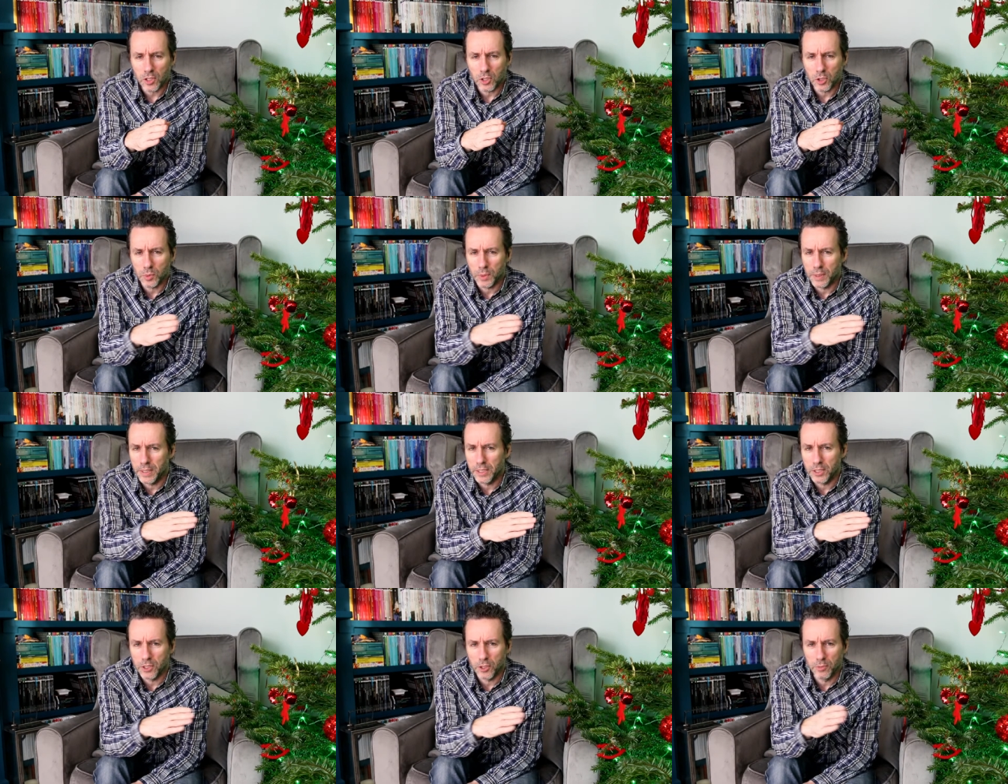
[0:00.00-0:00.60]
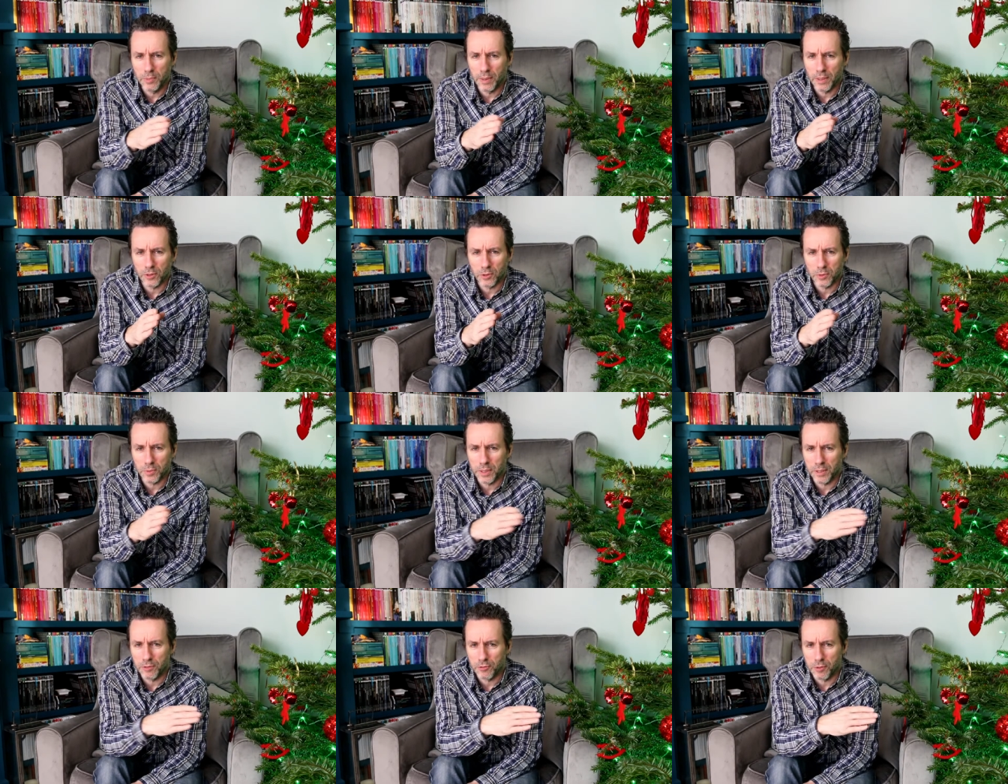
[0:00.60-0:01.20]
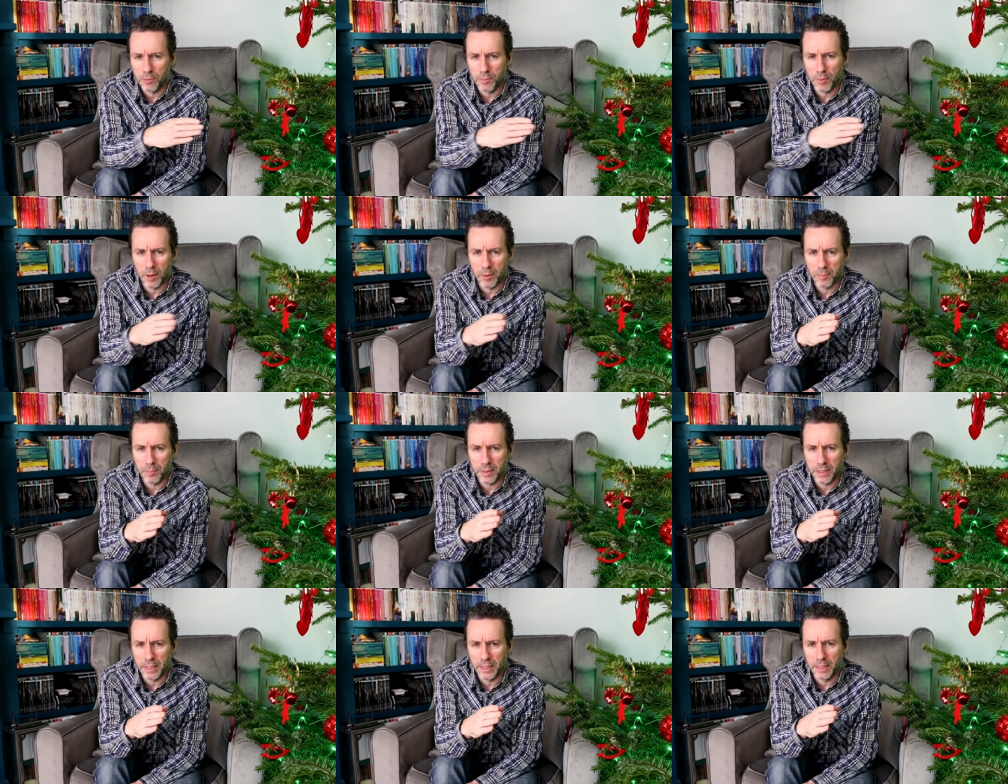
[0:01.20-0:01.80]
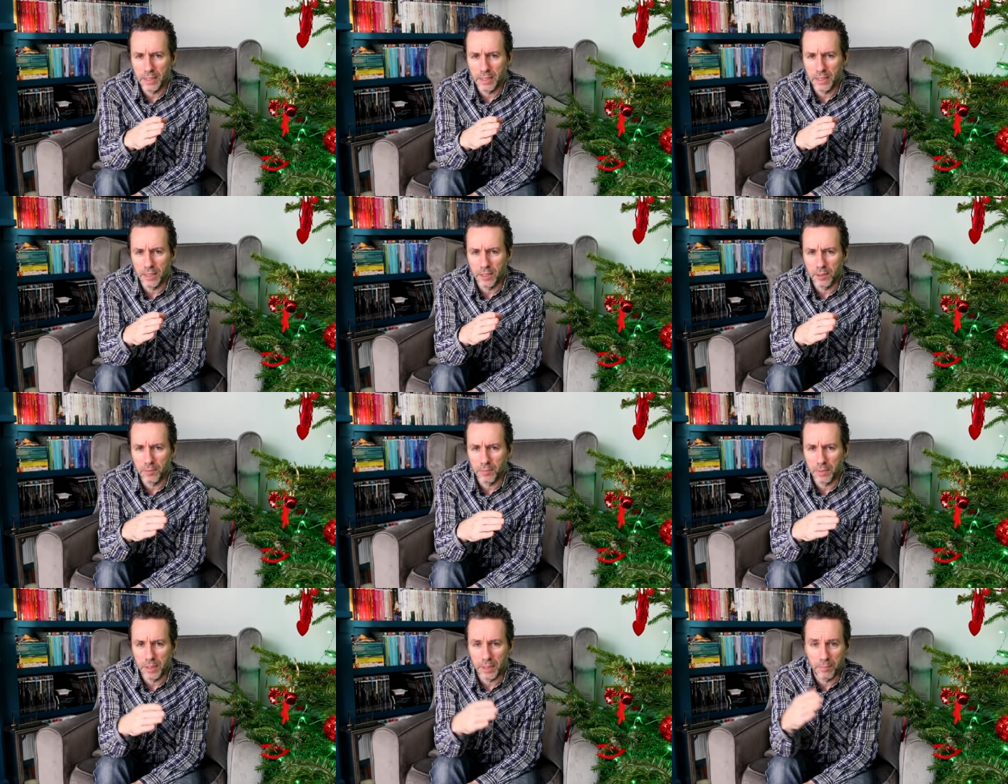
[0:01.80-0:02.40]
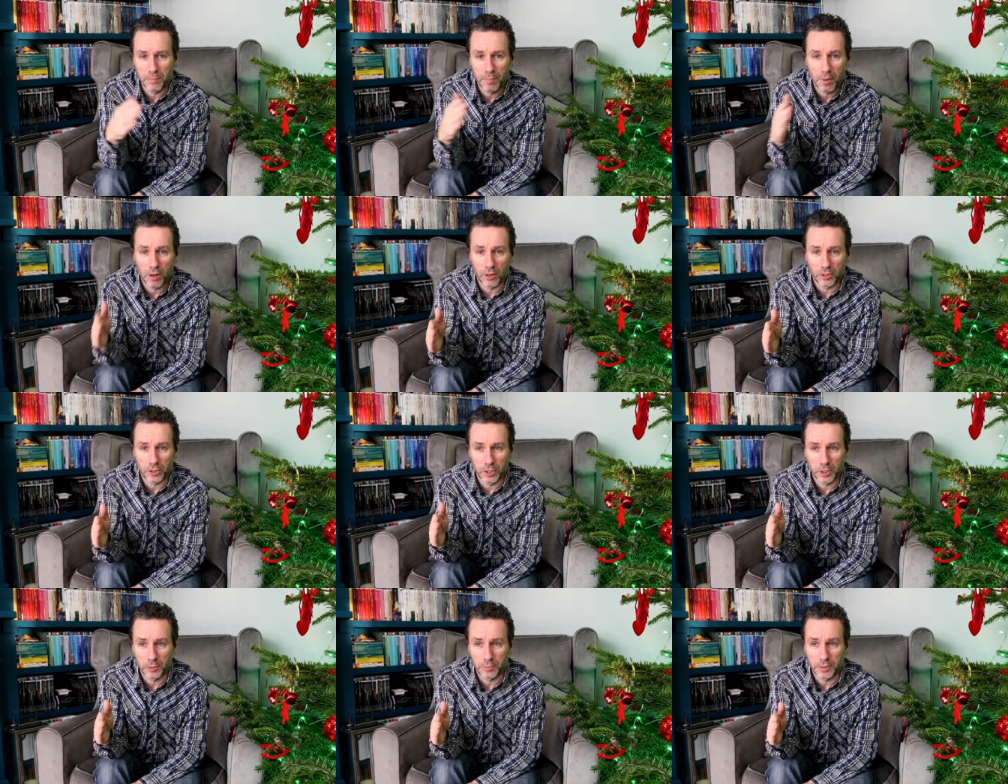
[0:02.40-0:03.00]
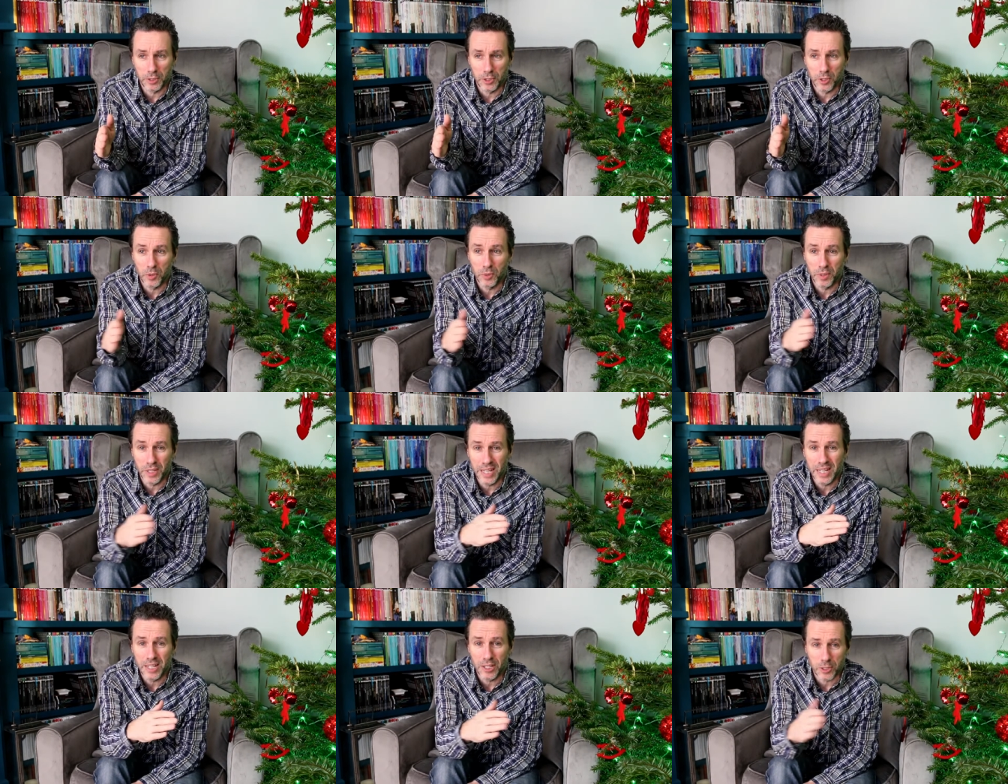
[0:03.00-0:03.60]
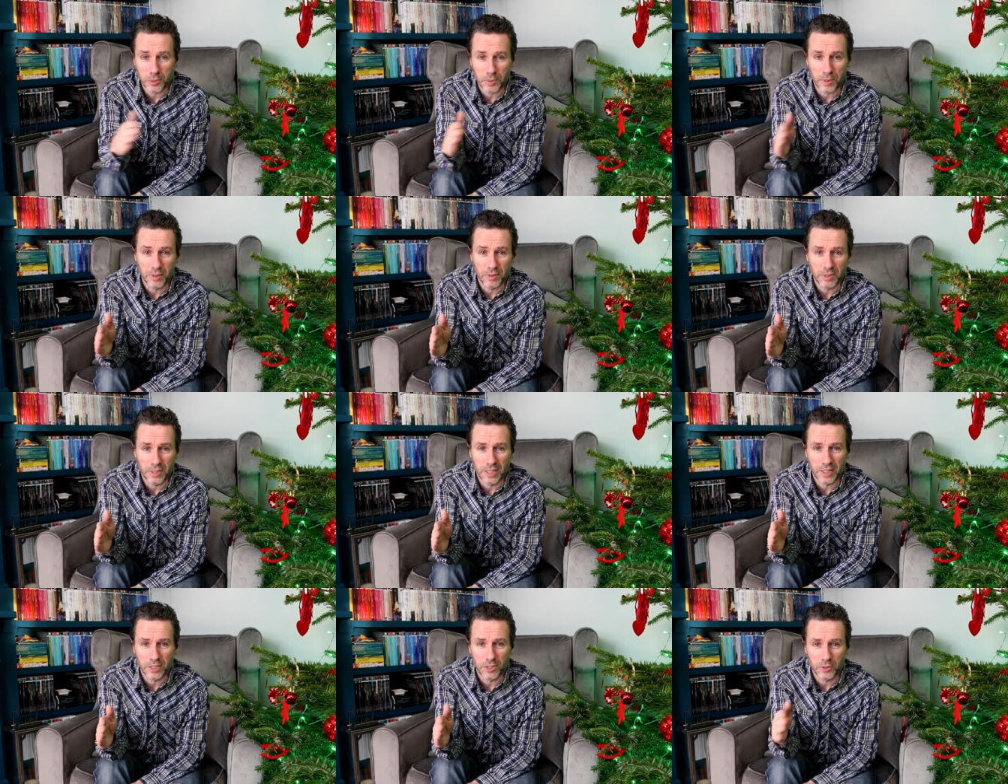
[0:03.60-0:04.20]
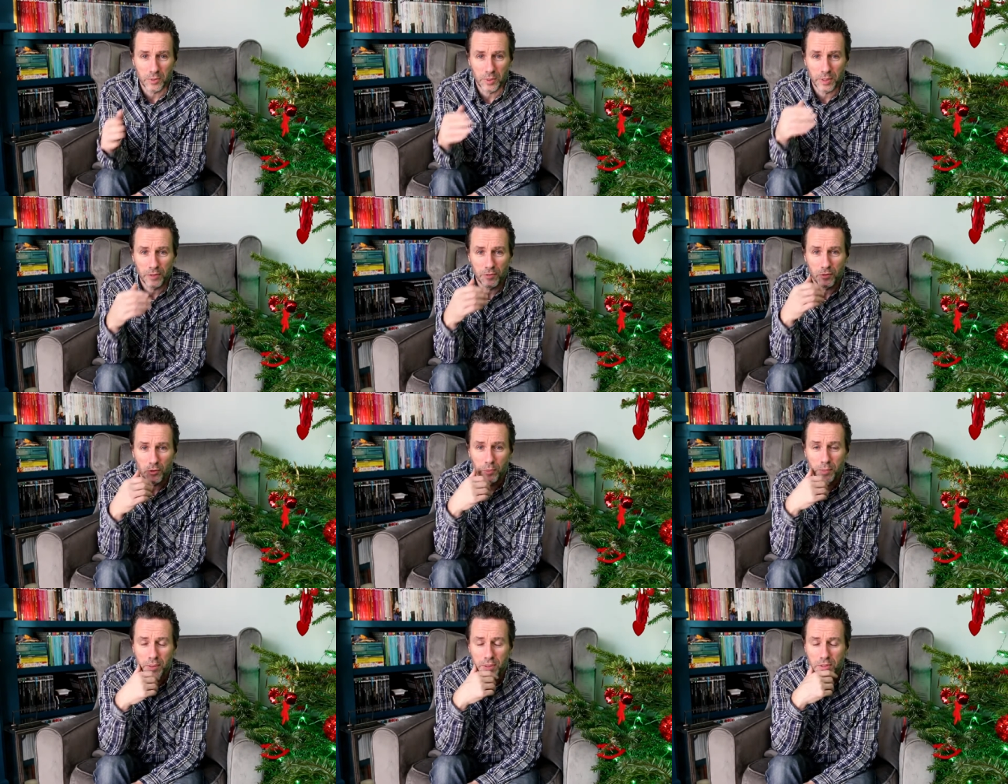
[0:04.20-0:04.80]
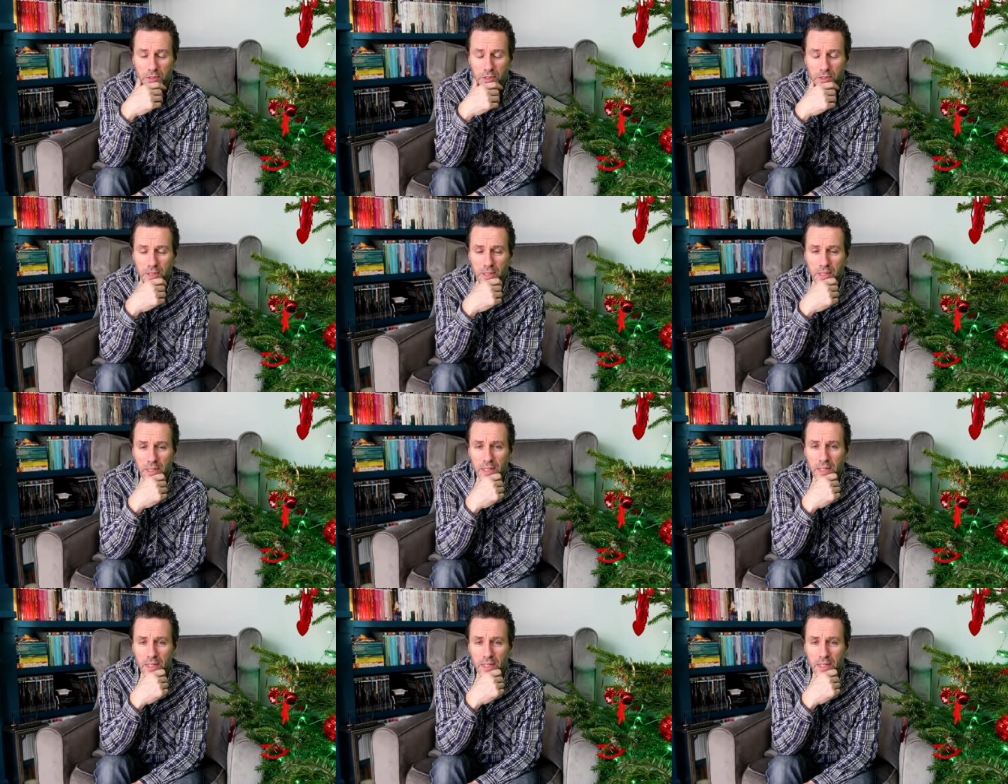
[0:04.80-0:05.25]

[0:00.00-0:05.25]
22 months, whatever it might be, in March it'll be 2 years, won't it? 24 months.